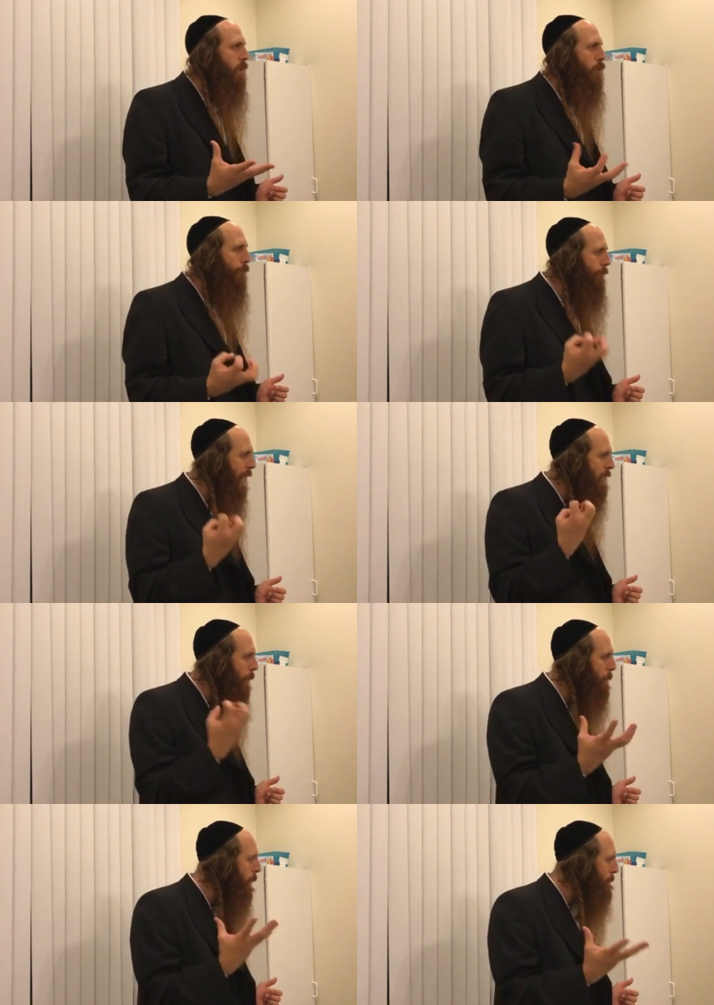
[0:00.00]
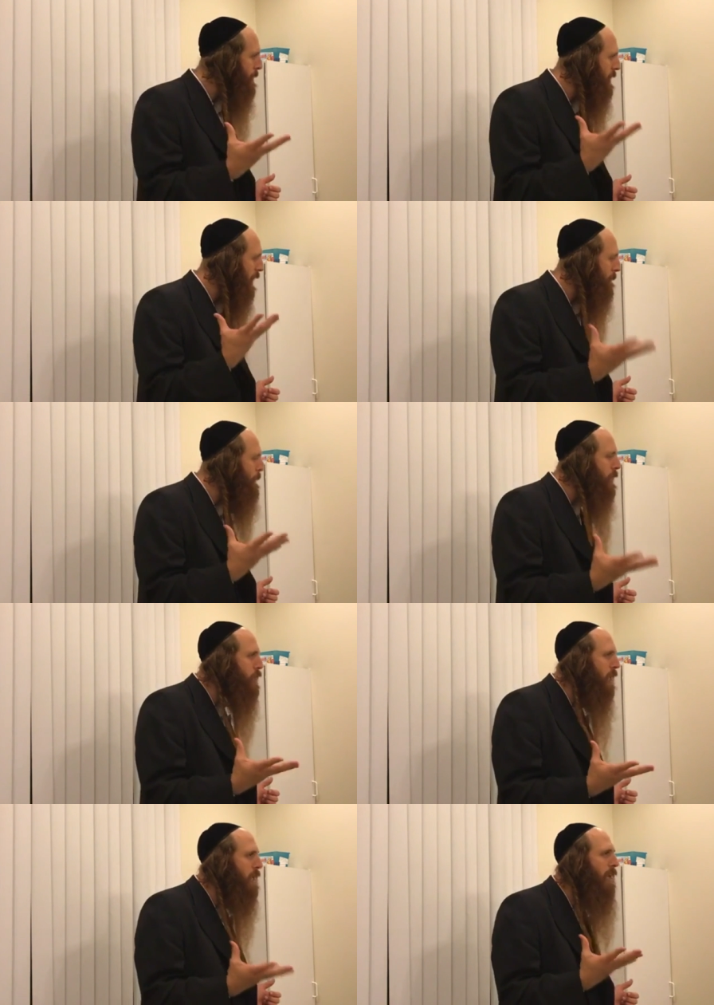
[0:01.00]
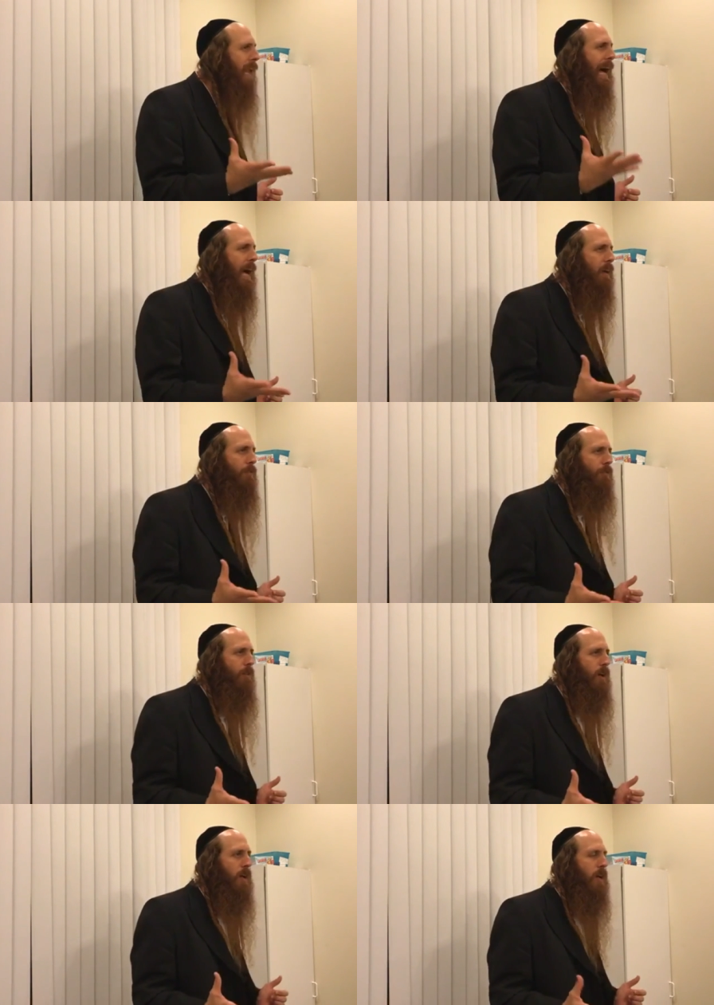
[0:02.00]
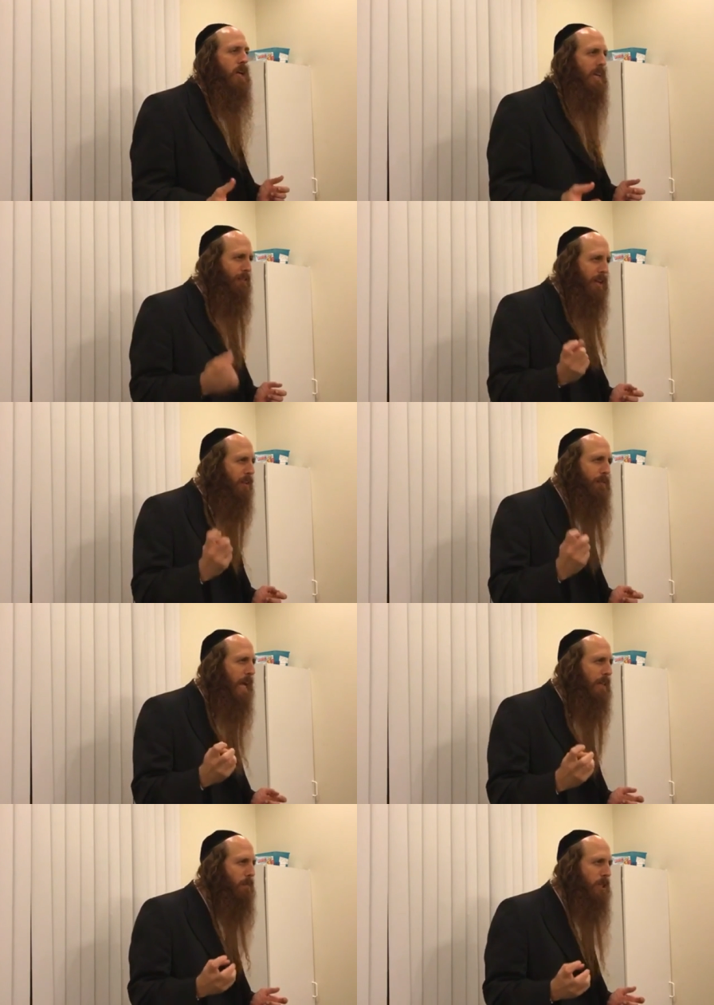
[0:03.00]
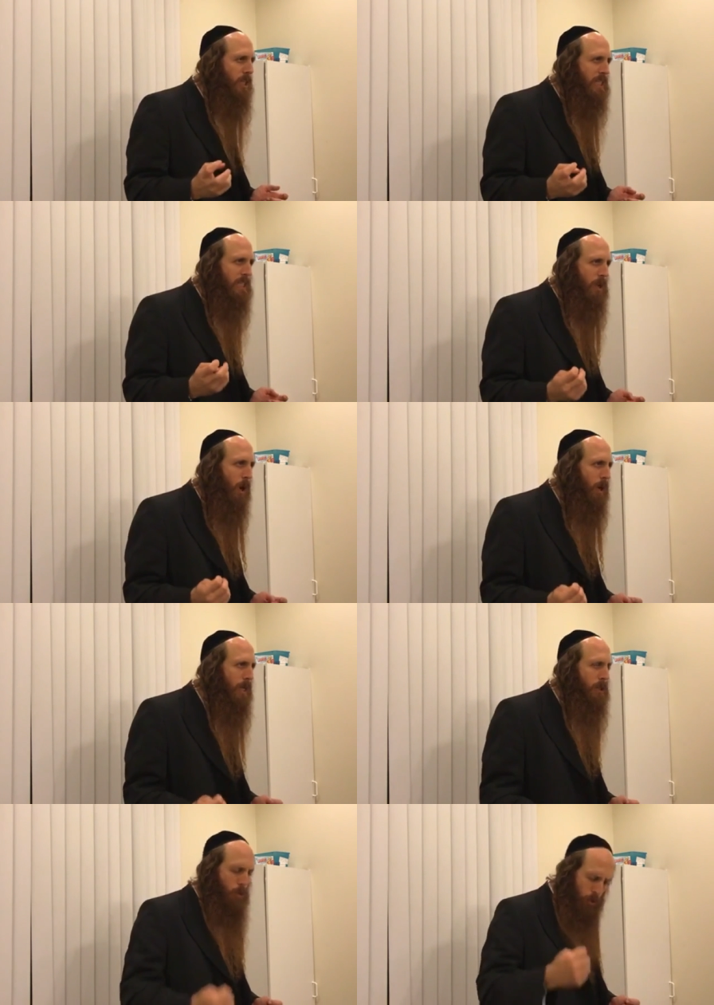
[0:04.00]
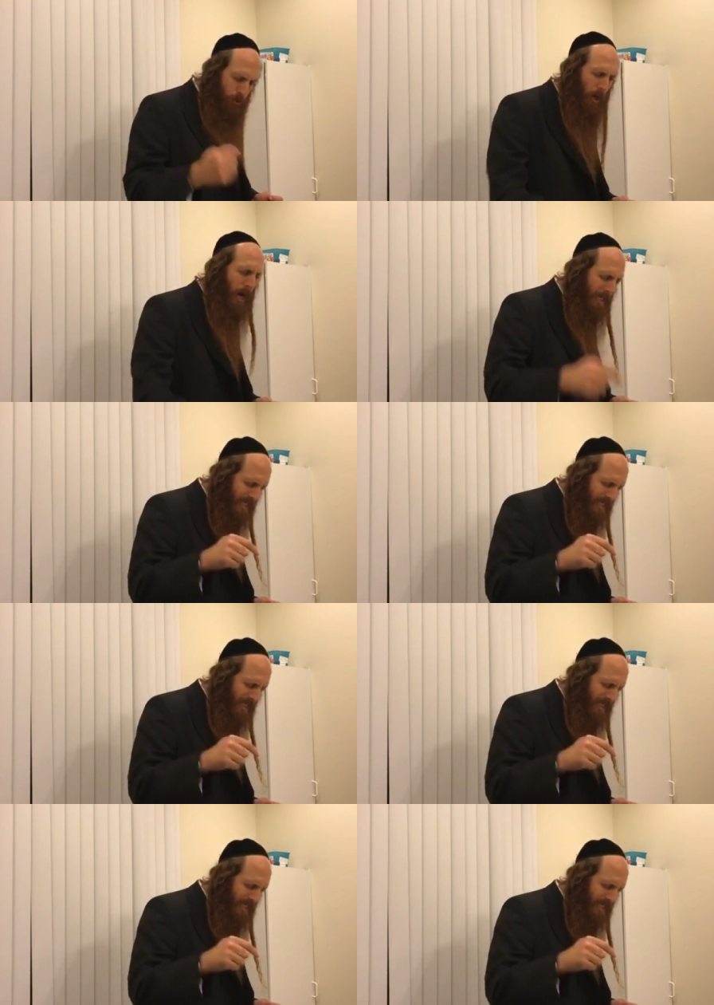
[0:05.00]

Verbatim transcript: To find a purpose and a mission in life. Even if that mission is only to cross